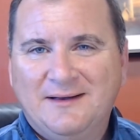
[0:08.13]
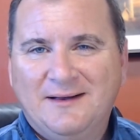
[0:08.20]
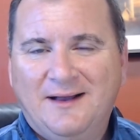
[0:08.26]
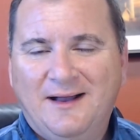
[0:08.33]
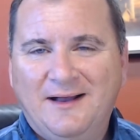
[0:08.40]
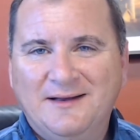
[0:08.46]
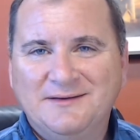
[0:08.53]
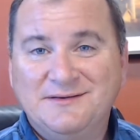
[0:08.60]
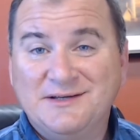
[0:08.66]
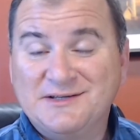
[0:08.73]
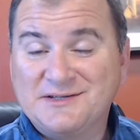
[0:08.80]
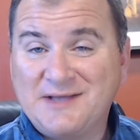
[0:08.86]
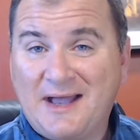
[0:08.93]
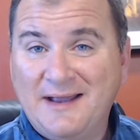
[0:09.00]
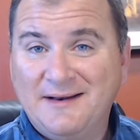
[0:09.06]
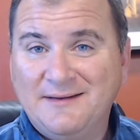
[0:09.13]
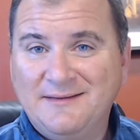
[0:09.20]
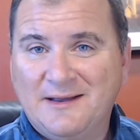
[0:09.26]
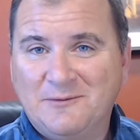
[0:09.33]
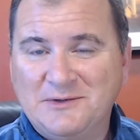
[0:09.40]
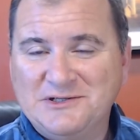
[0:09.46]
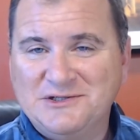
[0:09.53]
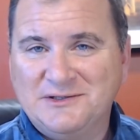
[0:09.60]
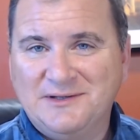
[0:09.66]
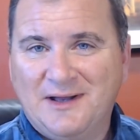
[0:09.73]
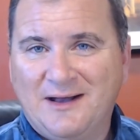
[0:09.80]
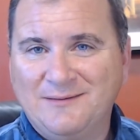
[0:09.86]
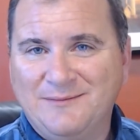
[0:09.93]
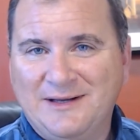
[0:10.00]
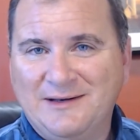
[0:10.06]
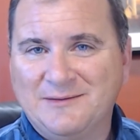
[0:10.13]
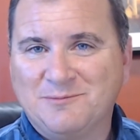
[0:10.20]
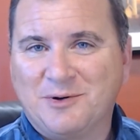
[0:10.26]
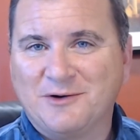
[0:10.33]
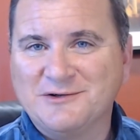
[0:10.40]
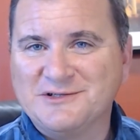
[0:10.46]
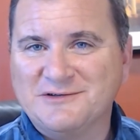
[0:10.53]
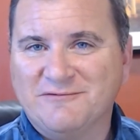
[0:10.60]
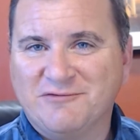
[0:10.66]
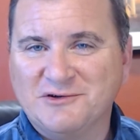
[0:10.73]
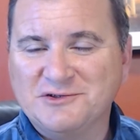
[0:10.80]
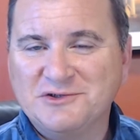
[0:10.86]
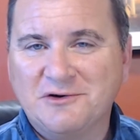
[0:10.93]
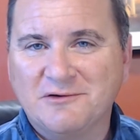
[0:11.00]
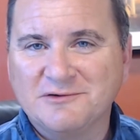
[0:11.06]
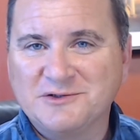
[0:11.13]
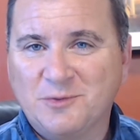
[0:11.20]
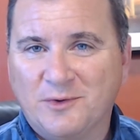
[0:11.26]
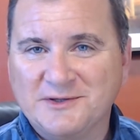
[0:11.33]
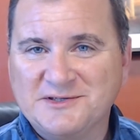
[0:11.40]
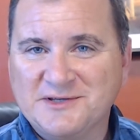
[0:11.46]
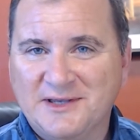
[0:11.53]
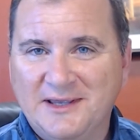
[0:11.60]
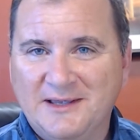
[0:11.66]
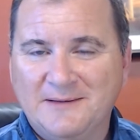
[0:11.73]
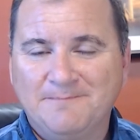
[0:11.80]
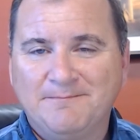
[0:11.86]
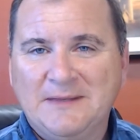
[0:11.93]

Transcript: uh, decided that we should not meet in person for church once again.